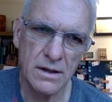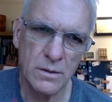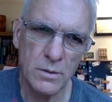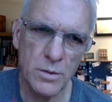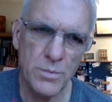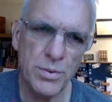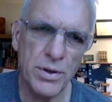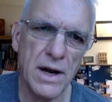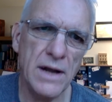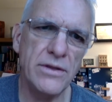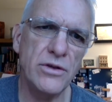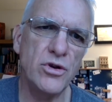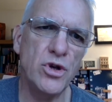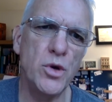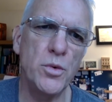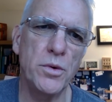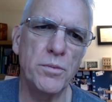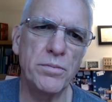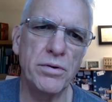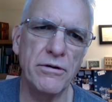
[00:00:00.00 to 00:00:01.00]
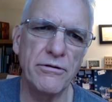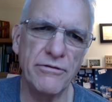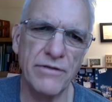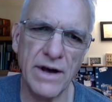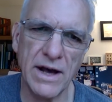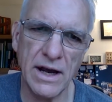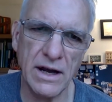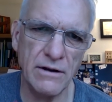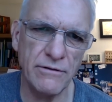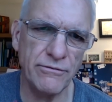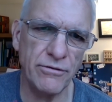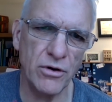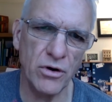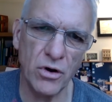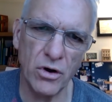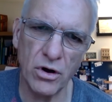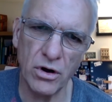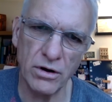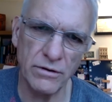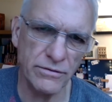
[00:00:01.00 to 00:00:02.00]
We pray that you would provide for
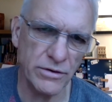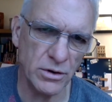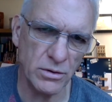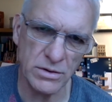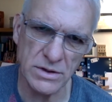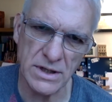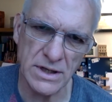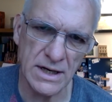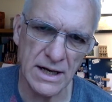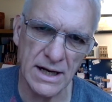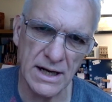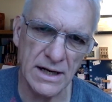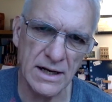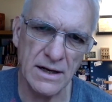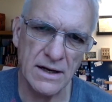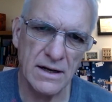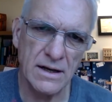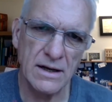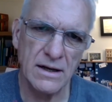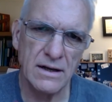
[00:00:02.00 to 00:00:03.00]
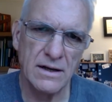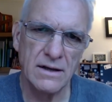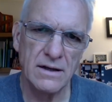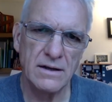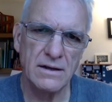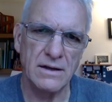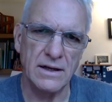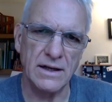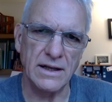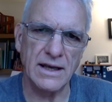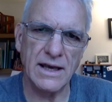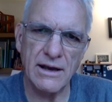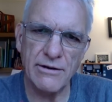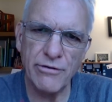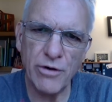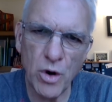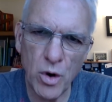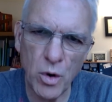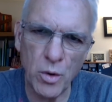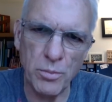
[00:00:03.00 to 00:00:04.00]
all of those in need and
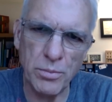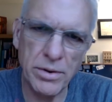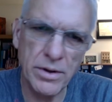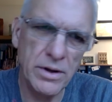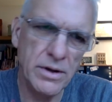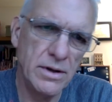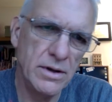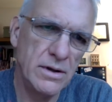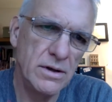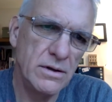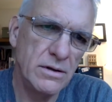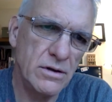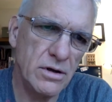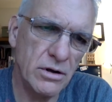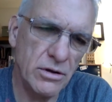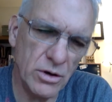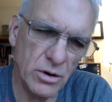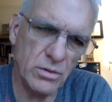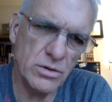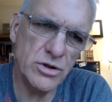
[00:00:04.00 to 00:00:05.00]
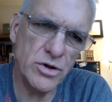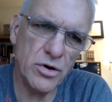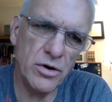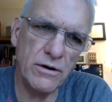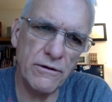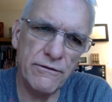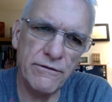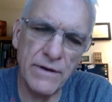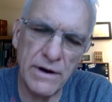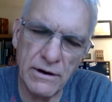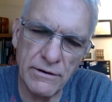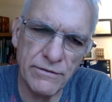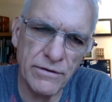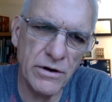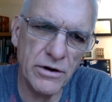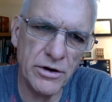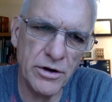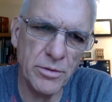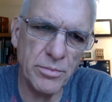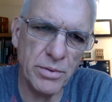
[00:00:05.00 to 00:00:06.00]
give hope to those who are
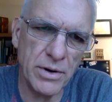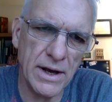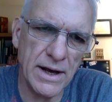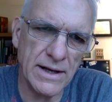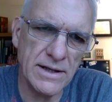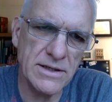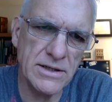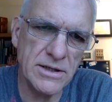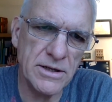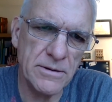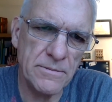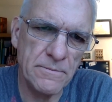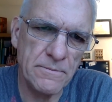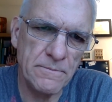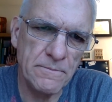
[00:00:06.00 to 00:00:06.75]
fearful or depressed.